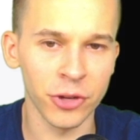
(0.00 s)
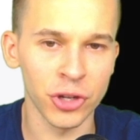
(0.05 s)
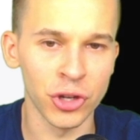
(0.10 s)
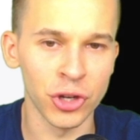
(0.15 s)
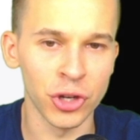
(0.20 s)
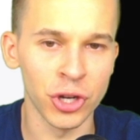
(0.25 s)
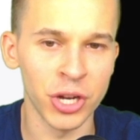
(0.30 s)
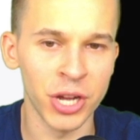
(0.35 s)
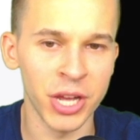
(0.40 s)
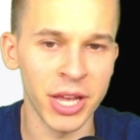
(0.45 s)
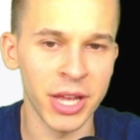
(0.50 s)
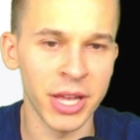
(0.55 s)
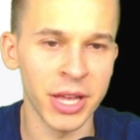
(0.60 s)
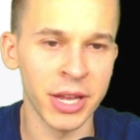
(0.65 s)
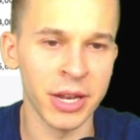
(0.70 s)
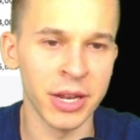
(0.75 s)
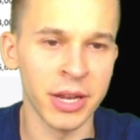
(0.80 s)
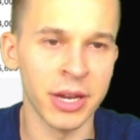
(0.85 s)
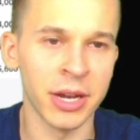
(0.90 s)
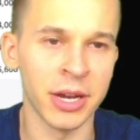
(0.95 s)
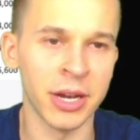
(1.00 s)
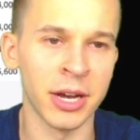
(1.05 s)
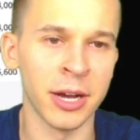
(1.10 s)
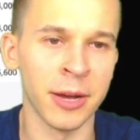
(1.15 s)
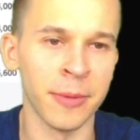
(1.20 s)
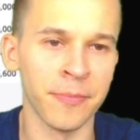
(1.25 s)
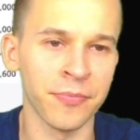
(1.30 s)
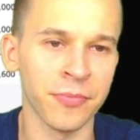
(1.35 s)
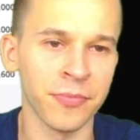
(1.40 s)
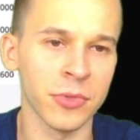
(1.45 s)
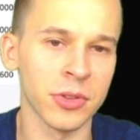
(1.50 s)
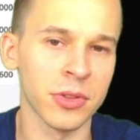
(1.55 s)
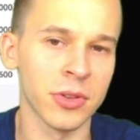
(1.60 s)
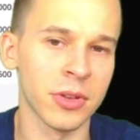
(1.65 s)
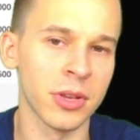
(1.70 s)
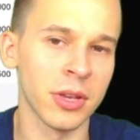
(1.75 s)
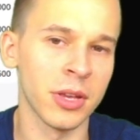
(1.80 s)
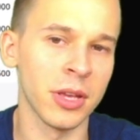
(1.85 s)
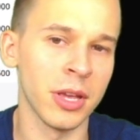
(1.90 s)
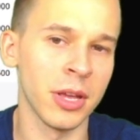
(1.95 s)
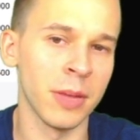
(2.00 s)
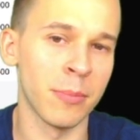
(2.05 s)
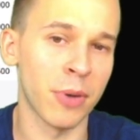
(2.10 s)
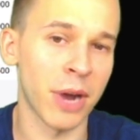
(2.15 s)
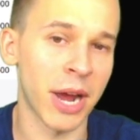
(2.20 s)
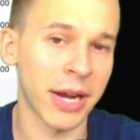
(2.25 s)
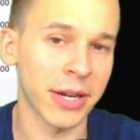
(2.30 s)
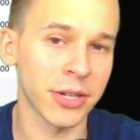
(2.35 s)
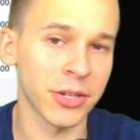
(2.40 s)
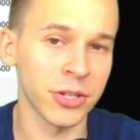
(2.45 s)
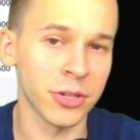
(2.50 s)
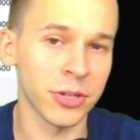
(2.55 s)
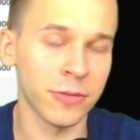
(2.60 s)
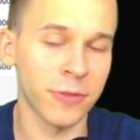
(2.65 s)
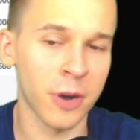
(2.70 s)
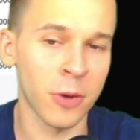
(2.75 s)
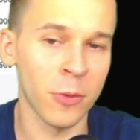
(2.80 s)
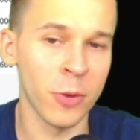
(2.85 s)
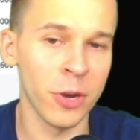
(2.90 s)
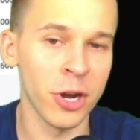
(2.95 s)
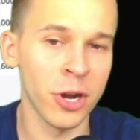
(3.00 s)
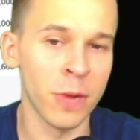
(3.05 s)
good in practice so far. We know